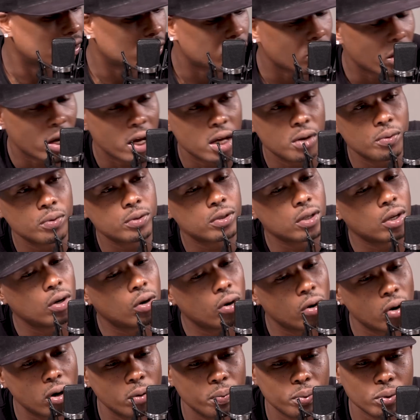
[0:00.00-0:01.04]
trade was a
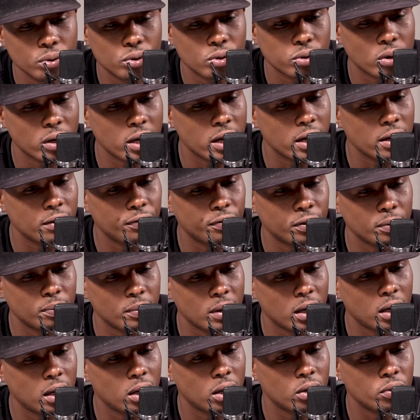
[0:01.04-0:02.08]
horrible trade for
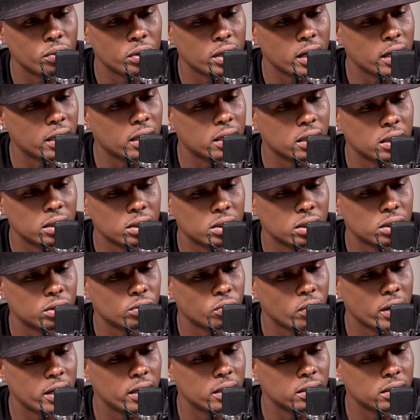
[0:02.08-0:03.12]
Melo when they could have just
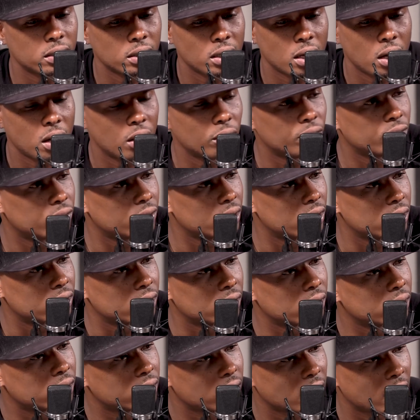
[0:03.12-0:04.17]
waited to the offseason
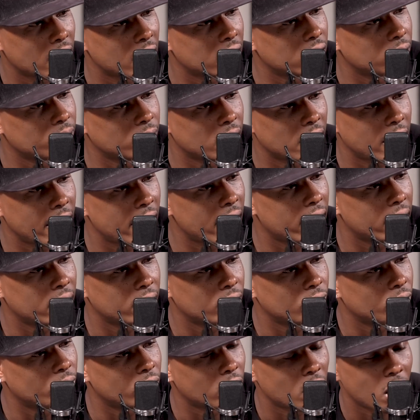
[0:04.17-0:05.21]
and signed him and added
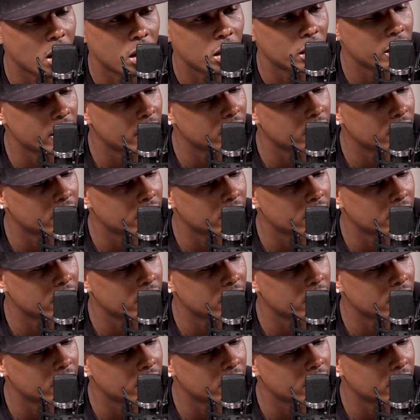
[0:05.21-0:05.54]
it with all of